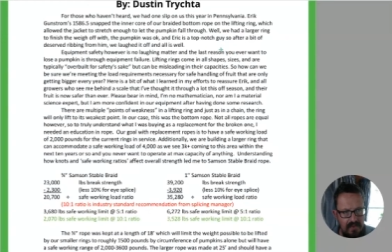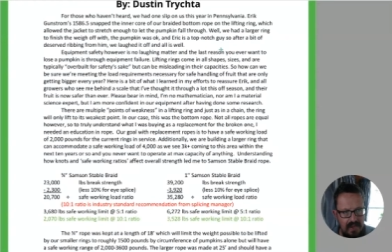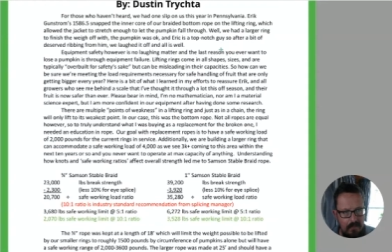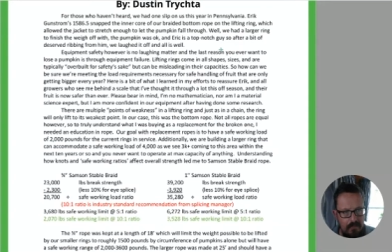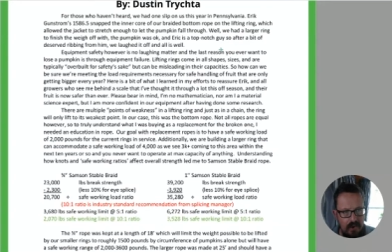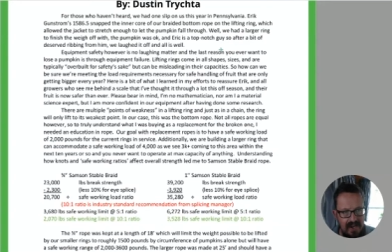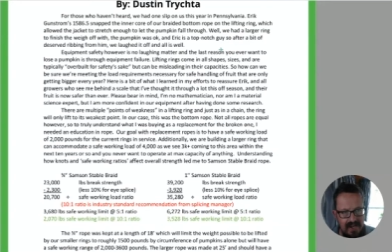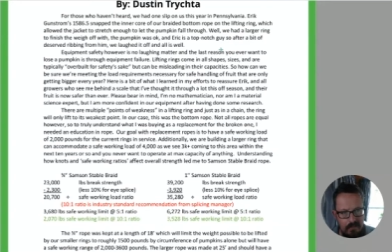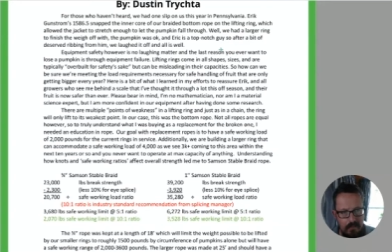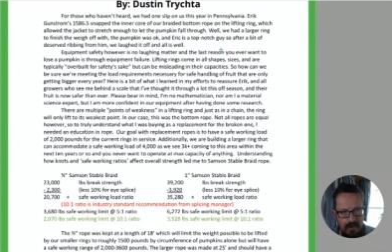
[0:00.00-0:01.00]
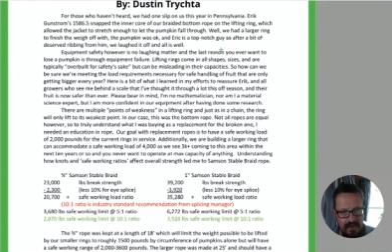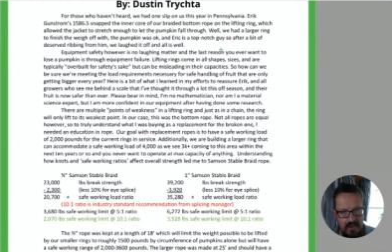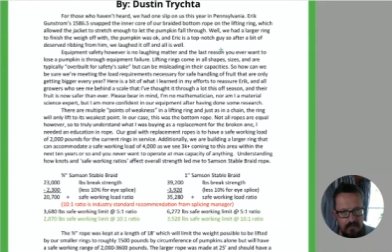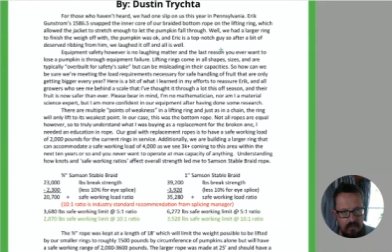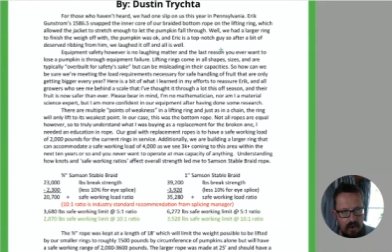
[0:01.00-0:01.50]
Their braided
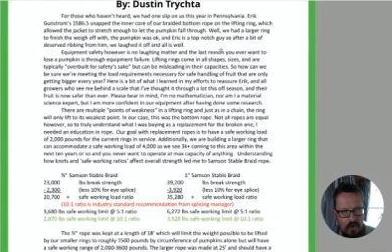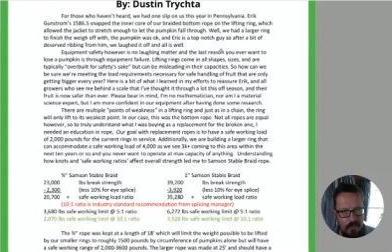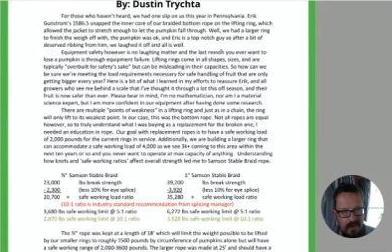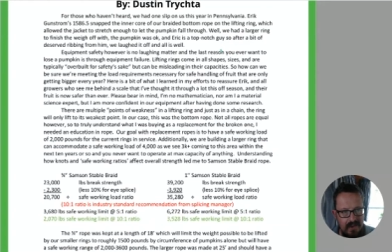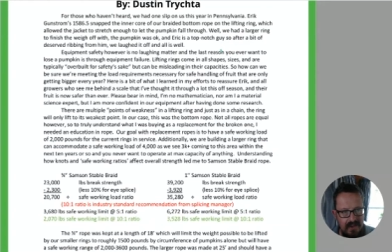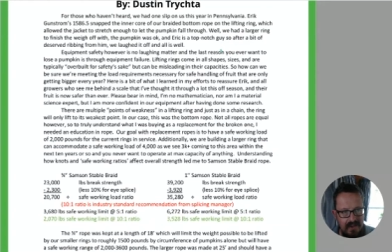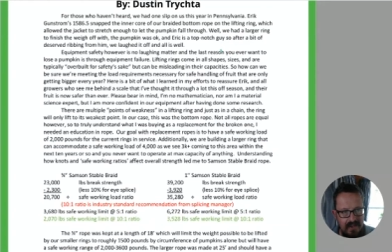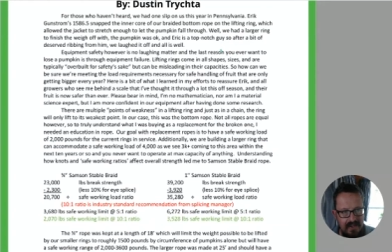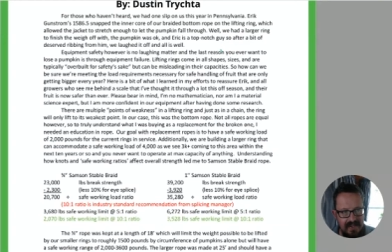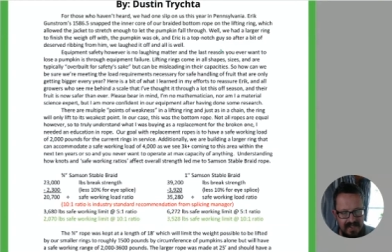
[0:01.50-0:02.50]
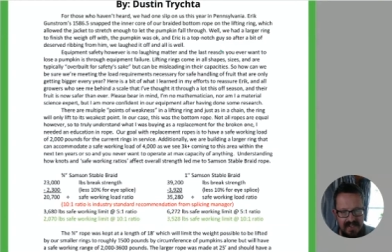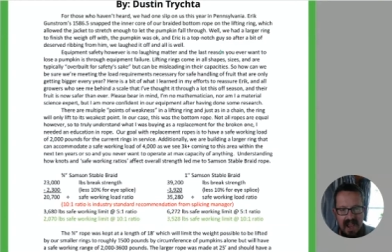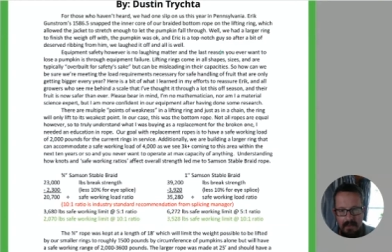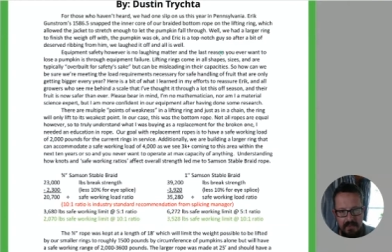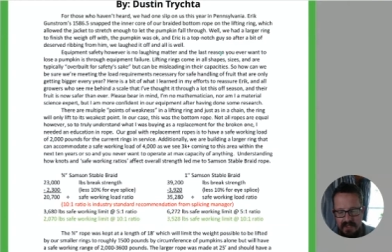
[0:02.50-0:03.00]
bottom rope
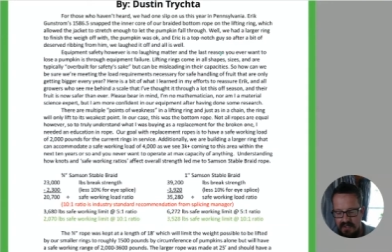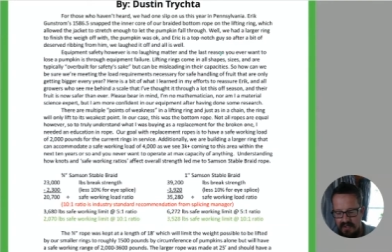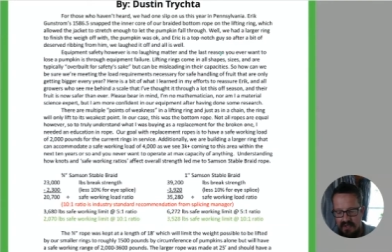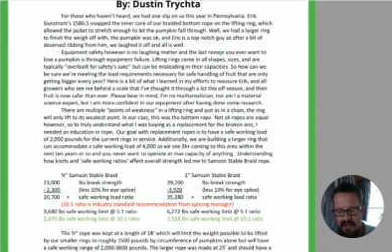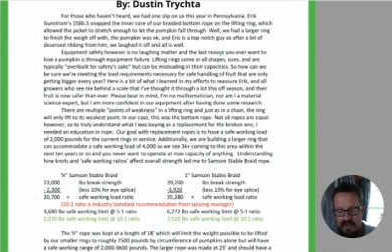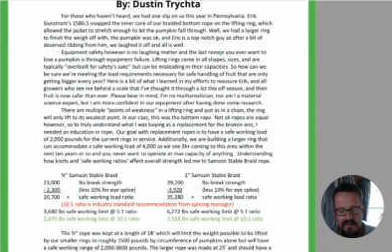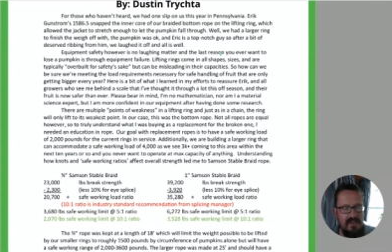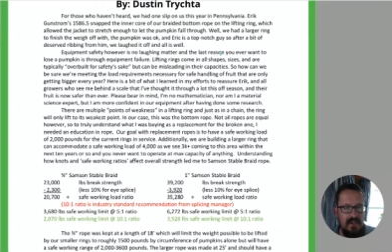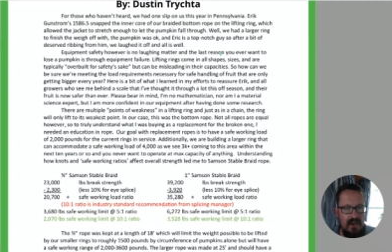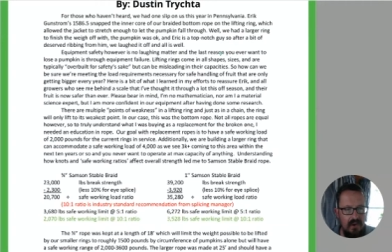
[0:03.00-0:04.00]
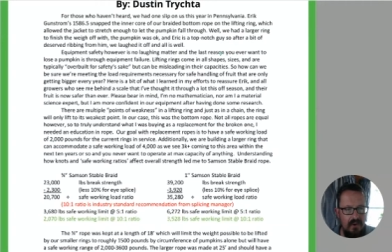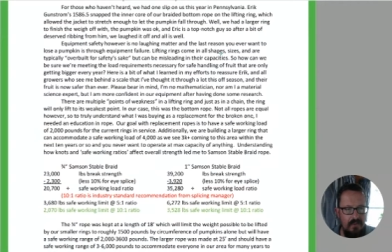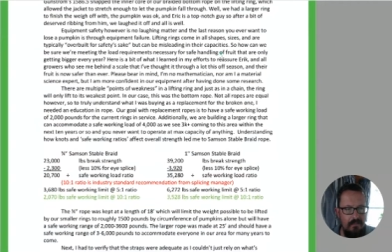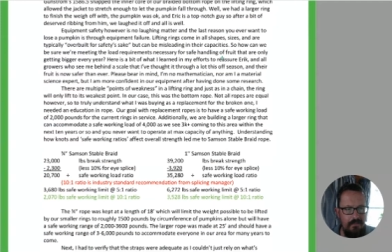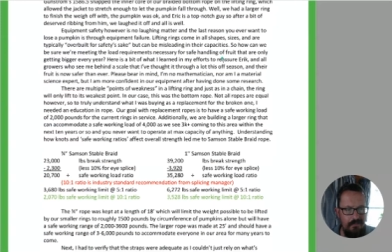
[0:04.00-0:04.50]
snapped, so
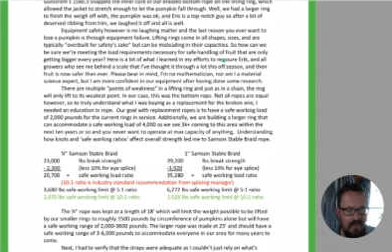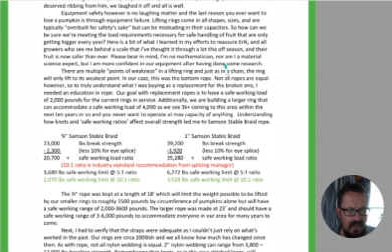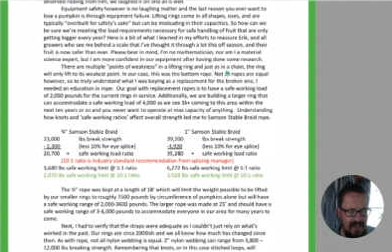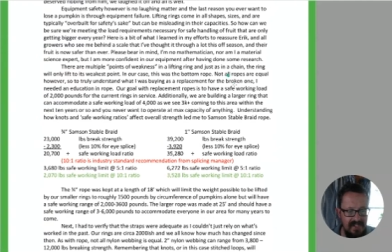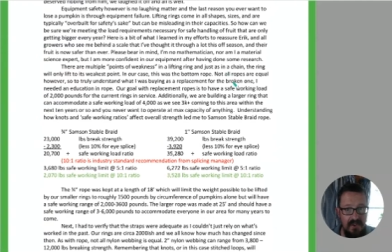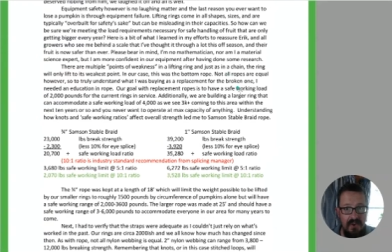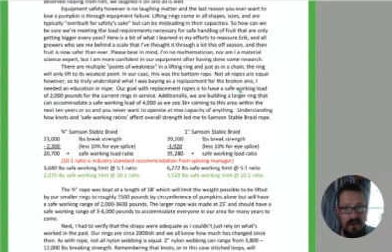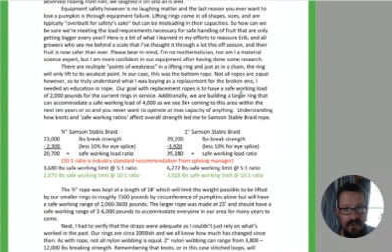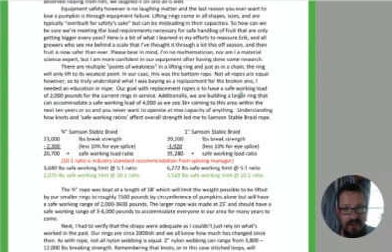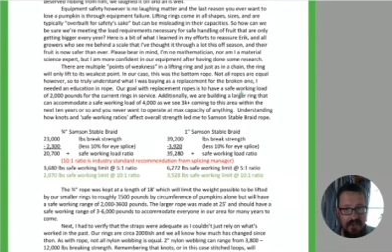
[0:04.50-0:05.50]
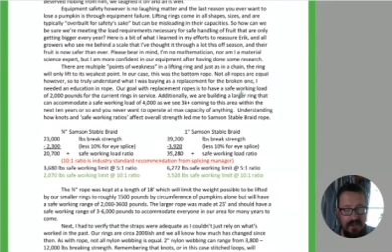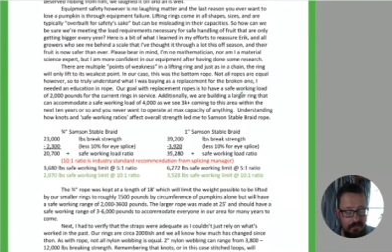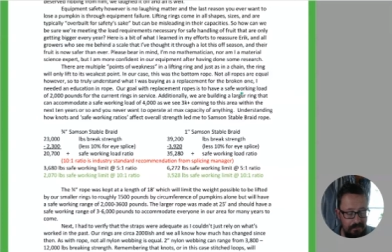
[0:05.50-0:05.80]
that's not good.